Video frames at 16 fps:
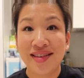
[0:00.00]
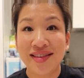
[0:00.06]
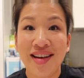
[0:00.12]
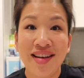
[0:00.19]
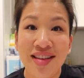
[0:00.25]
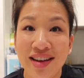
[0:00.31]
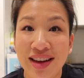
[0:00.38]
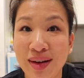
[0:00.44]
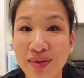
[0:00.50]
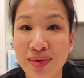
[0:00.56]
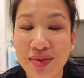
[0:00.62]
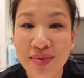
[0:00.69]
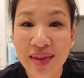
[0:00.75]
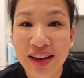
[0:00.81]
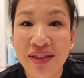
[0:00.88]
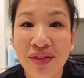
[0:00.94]
I'm
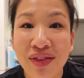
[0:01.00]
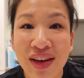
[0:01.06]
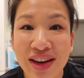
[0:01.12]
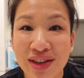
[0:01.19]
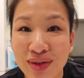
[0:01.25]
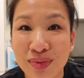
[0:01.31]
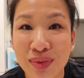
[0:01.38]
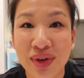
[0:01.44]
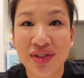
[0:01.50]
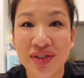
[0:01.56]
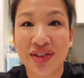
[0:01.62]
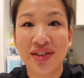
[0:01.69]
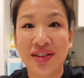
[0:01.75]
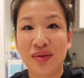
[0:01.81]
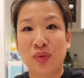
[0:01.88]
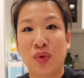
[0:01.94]
some like fashion
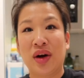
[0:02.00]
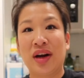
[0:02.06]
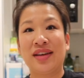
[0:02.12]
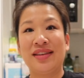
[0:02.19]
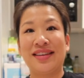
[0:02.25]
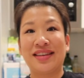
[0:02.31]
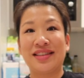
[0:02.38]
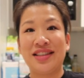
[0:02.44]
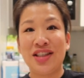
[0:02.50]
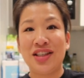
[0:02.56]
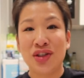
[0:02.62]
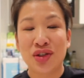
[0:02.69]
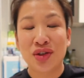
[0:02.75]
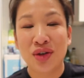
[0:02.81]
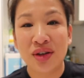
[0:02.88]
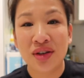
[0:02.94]
person. I'm wearing like a
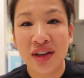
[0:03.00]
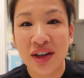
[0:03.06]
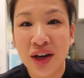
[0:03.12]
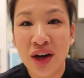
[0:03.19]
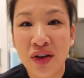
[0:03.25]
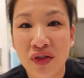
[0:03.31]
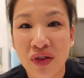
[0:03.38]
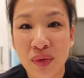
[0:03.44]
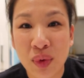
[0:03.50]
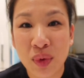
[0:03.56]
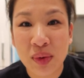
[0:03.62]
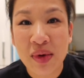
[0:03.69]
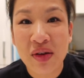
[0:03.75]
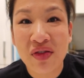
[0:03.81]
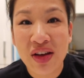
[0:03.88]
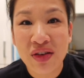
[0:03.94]
t-shirt from one
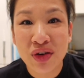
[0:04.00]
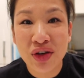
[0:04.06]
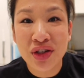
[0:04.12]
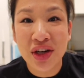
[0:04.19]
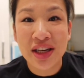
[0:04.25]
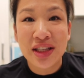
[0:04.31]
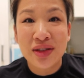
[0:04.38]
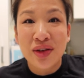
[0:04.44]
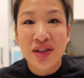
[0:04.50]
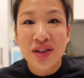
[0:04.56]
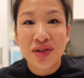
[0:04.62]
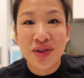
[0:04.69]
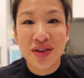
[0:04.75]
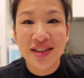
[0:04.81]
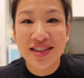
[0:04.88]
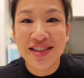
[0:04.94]
of my favorite Chinese
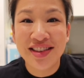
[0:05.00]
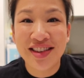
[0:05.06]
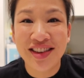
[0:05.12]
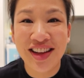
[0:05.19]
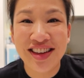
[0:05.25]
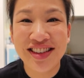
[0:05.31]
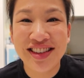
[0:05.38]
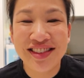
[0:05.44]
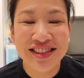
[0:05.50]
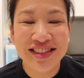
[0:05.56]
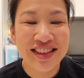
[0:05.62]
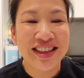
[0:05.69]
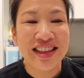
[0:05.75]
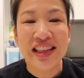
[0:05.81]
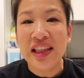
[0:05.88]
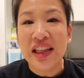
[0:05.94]
restaurants in
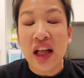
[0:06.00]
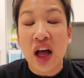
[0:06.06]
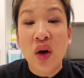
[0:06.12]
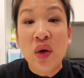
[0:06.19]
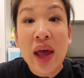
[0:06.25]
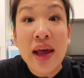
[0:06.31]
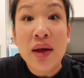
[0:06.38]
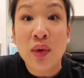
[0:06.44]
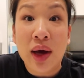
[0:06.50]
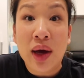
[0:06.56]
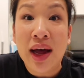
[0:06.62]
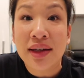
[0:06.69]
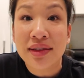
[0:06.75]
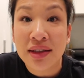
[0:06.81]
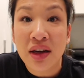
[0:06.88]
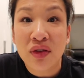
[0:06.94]
London. Okay, you
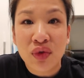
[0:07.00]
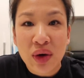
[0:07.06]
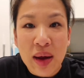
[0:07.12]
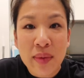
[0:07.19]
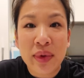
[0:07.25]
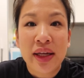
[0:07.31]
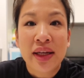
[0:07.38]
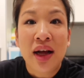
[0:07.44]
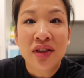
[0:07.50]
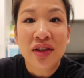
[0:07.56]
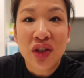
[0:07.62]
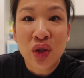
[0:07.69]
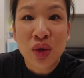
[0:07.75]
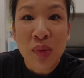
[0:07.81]
guys, enough rambling. I'll see you